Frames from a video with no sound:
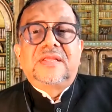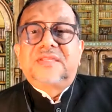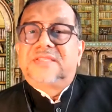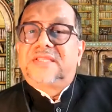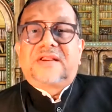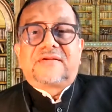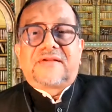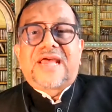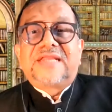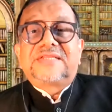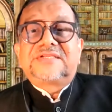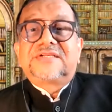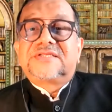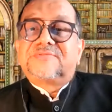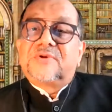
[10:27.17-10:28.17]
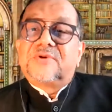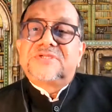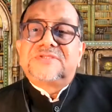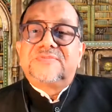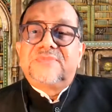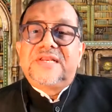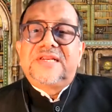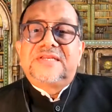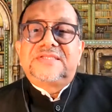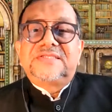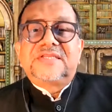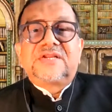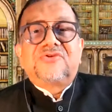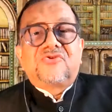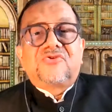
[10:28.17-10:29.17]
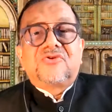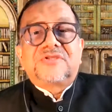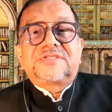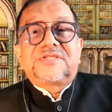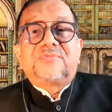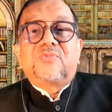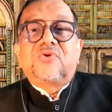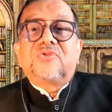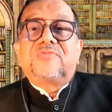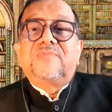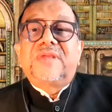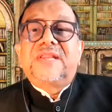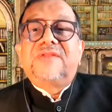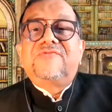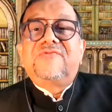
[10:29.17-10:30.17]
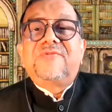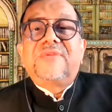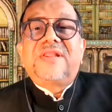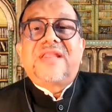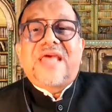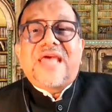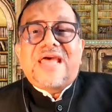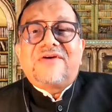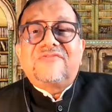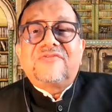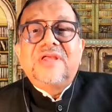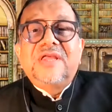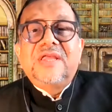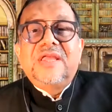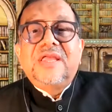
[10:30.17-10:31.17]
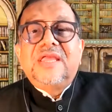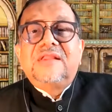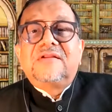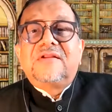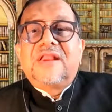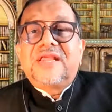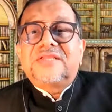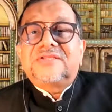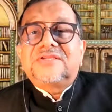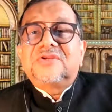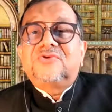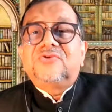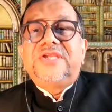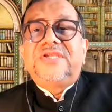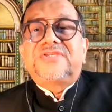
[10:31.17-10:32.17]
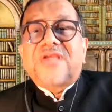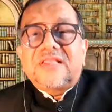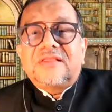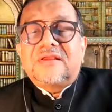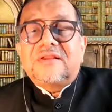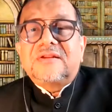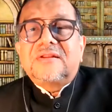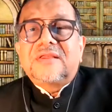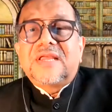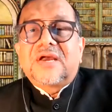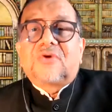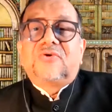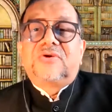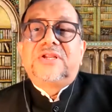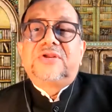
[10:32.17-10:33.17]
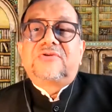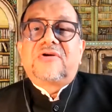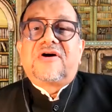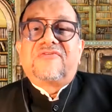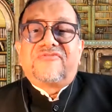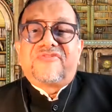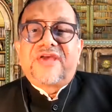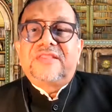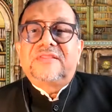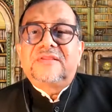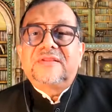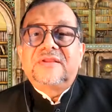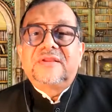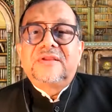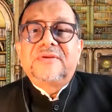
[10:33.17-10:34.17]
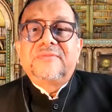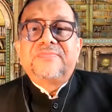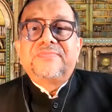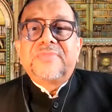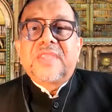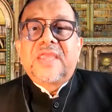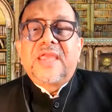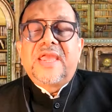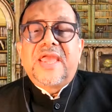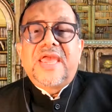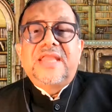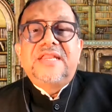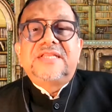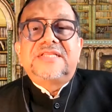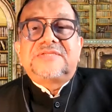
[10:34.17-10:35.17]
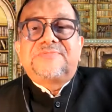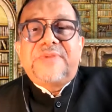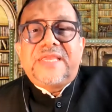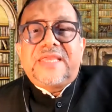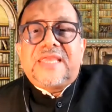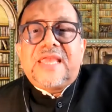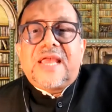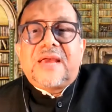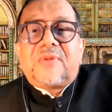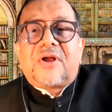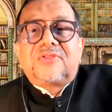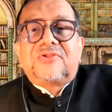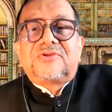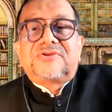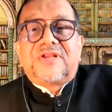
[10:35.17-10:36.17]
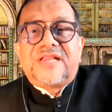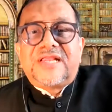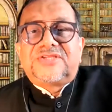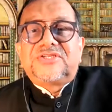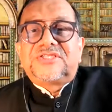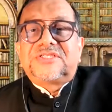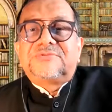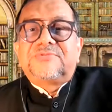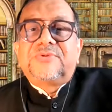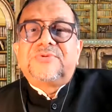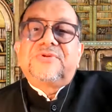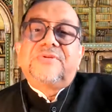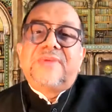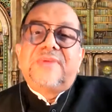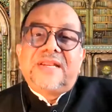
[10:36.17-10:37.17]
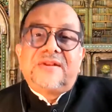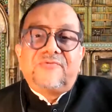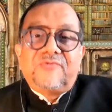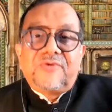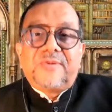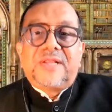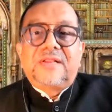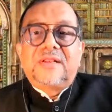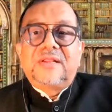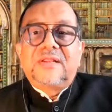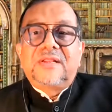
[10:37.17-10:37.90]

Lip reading: There are rights, responsibilities, and roles that both men and women have in relation to each other, according to our faith. And in speaking about those relationships between men and women,